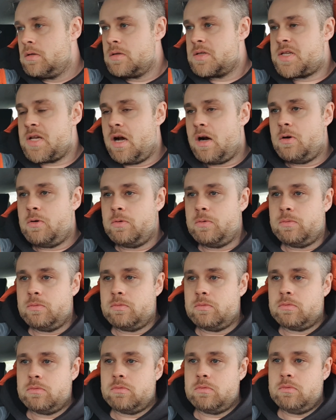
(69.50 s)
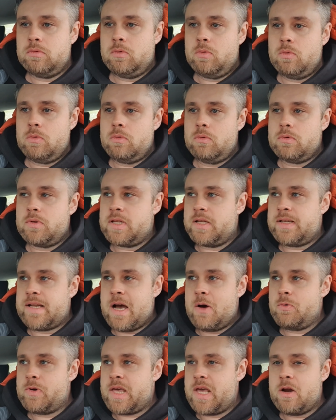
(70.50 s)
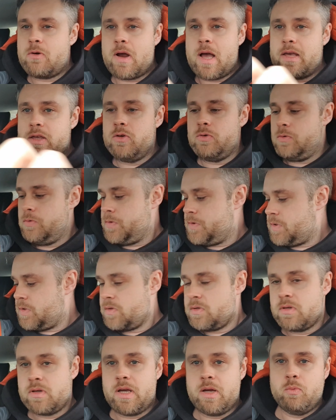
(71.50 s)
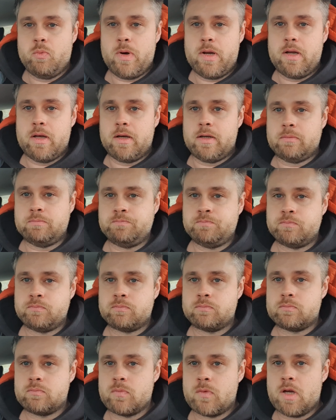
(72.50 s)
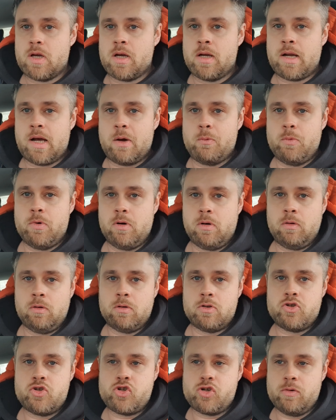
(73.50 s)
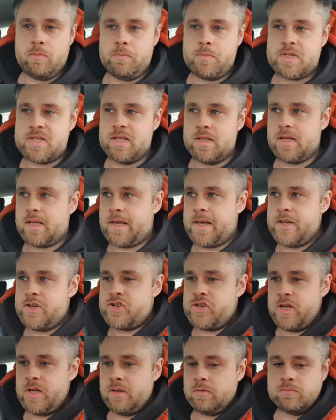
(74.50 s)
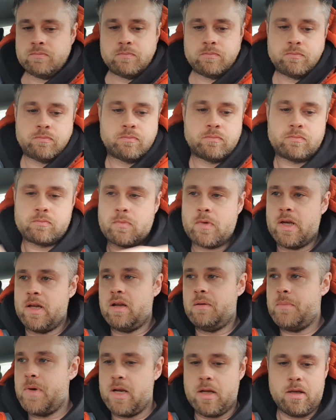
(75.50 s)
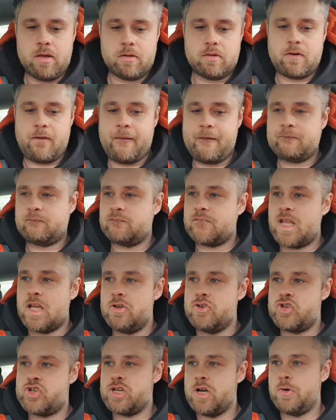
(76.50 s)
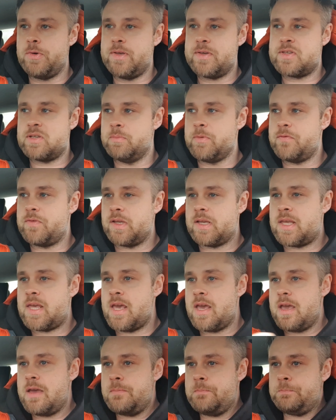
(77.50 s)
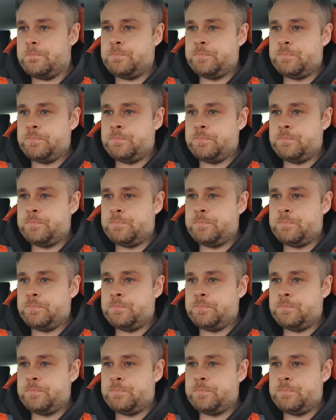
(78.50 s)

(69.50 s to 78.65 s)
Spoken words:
So the down gear I use in winter, and I will jump to the kitchen in a minute and show you some of the kit.